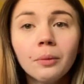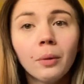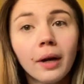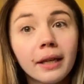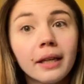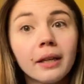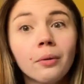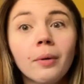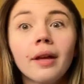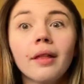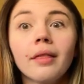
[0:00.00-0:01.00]
working
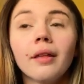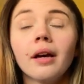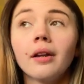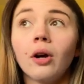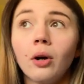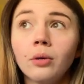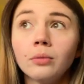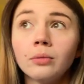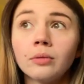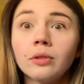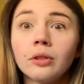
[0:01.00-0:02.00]
with an
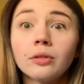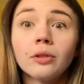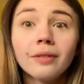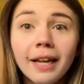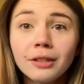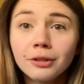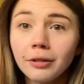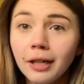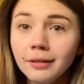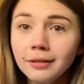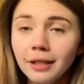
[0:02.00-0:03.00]
old sort of
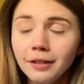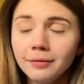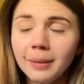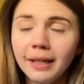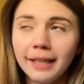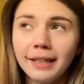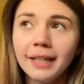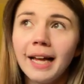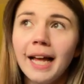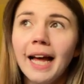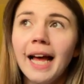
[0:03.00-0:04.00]
lecturer of mine,
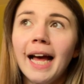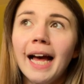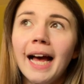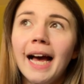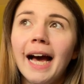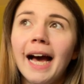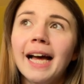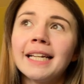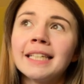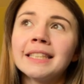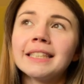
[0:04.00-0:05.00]

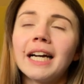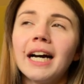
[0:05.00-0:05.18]
and